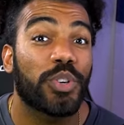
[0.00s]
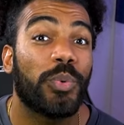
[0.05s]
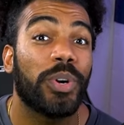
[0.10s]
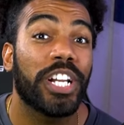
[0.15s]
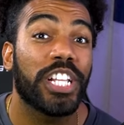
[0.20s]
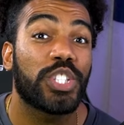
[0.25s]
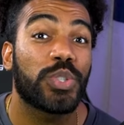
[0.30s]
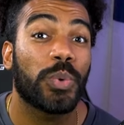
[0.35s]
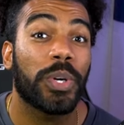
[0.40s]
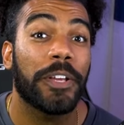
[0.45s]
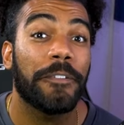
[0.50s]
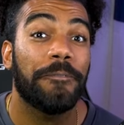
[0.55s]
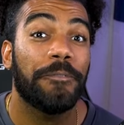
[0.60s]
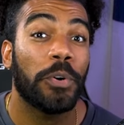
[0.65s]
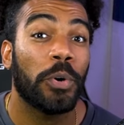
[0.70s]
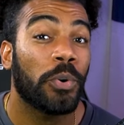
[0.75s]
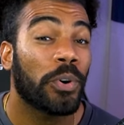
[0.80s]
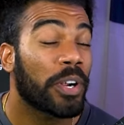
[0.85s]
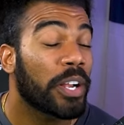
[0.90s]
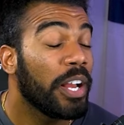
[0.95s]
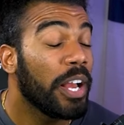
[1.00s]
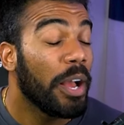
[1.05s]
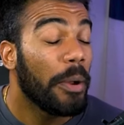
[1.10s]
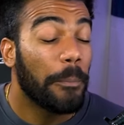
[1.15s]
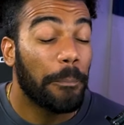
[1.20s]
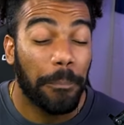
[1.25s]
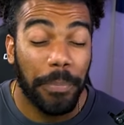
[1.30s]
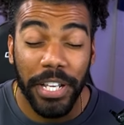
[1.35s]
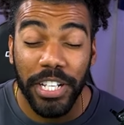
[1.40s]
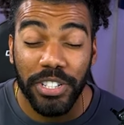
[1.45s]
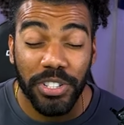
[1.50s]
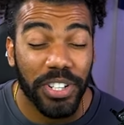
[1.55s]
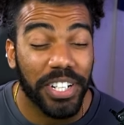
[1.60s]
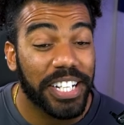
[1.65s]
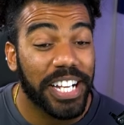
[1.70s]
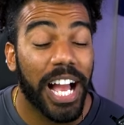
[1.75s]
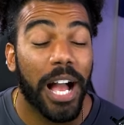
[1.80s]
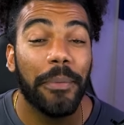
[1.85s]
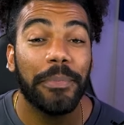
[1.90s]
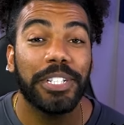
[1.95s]
2024. Be sure to
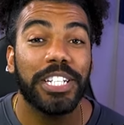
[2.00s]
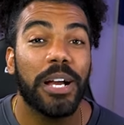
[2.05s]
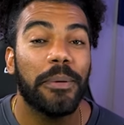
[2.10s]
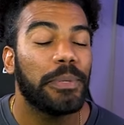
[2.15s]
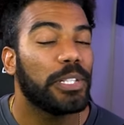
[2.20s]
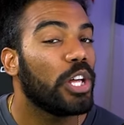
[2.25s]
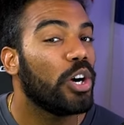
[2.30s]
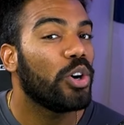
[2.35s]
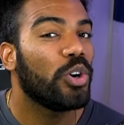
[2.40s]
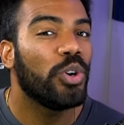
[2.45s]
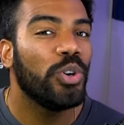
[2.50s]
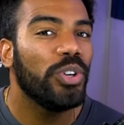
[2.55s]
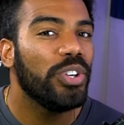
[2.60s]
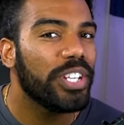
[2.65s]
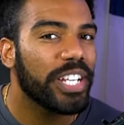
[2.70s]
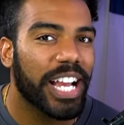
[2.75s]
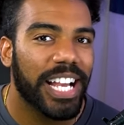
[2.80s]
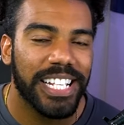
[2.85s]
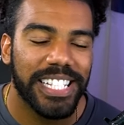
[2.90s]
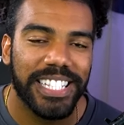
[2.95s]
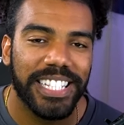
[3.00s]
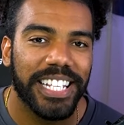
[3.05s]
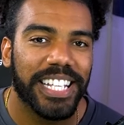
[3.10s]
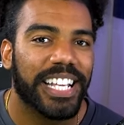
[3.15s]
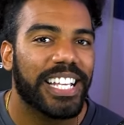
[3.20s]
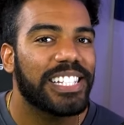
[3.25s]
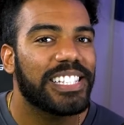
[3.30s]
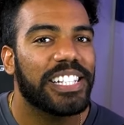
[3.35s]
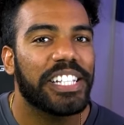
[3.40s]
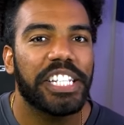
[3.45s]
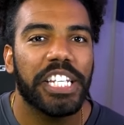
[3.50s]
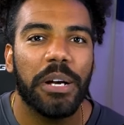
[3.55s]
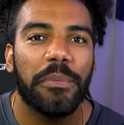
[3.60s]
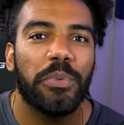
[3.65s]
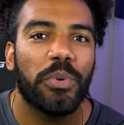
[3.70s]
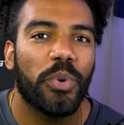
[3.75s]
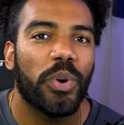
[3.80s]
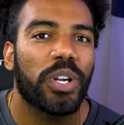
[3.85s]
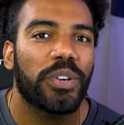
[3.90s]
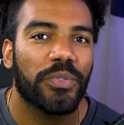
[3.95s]
comment down below. Who do you guys think is the
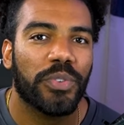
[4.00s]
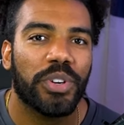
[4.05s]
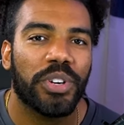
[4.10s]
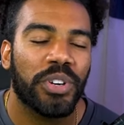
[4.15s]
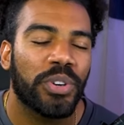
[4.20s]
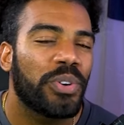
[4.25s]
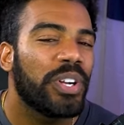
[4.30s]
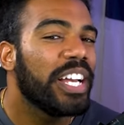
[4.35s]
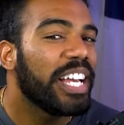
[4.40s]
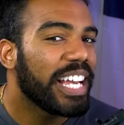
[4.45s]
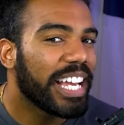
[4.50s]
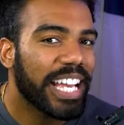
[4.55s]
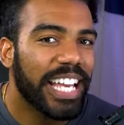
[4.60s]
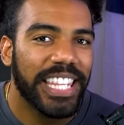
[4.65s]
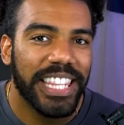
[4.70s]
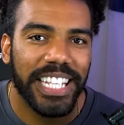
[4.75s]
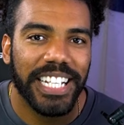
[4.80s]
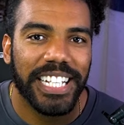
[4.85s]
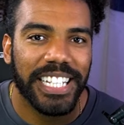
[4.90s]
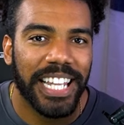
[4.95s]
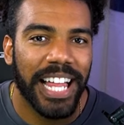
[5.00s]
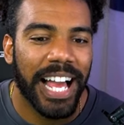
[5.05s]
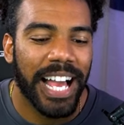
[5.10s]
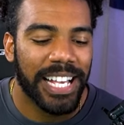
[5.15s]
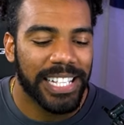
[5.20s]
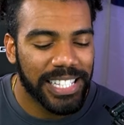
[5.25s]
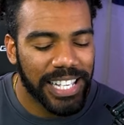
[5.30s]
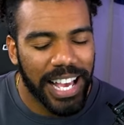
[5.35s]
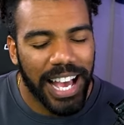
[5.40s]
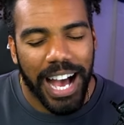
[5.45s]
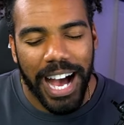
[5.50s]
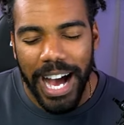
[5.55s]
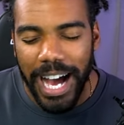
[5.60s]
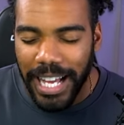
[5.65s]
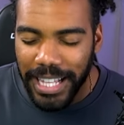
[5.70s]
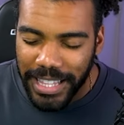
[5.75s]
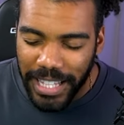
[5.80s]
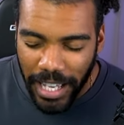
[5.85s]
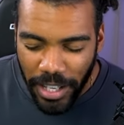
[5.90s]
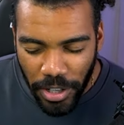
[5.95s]
number one recruit in the class?
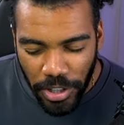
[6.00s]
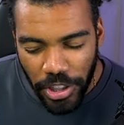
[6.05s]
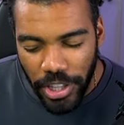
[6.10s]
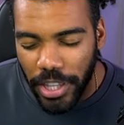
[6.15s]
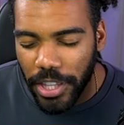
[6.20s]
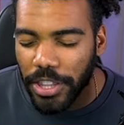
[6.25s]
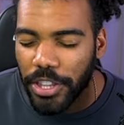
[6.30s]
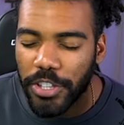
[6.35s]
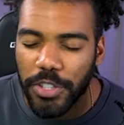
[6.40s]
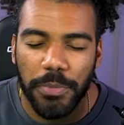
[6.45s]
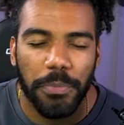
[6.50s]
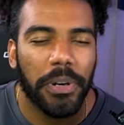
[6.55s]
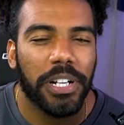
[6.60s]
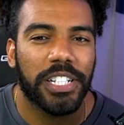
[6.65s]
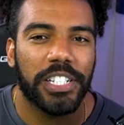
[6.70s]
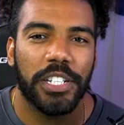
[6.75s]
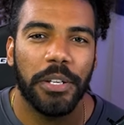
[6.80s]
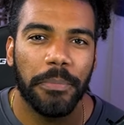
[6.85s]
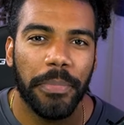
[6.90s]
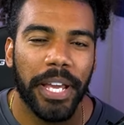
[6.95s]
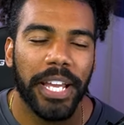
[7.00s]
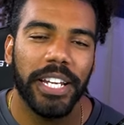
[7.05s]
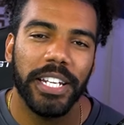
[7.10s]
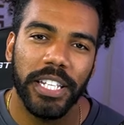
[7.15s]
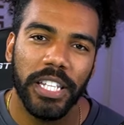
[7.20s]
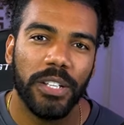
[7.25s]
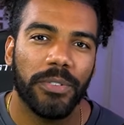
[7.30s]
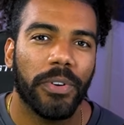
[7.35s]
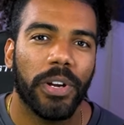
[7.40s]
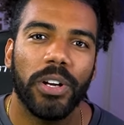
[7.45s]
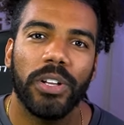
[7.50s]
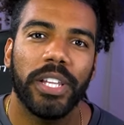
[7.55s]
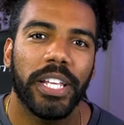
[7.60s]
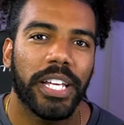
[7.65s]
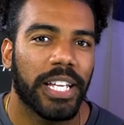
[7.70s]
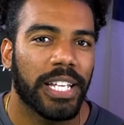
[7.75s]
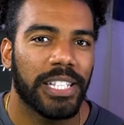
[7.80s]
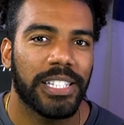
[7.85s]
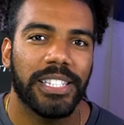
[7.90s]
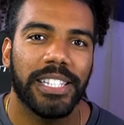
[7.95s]
I don't think that there's much debate. Dylan Raiola
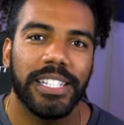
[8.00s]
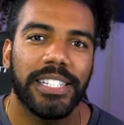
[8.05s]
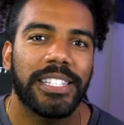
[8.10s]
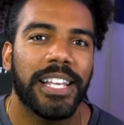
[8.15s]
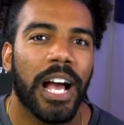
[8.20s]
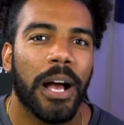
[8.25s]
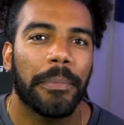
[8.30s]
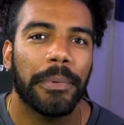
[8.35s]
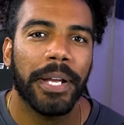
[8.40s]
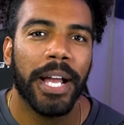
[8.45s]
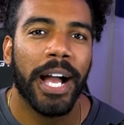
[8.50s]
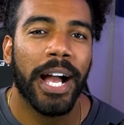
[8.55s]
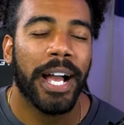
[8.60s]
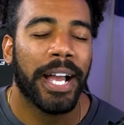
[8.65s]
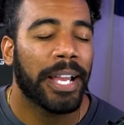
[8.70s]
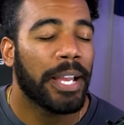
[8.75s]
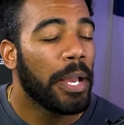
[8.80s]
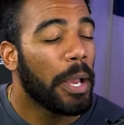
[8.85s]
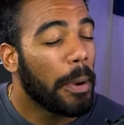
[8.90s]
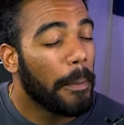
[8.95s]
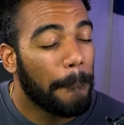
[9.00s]
is the top guy.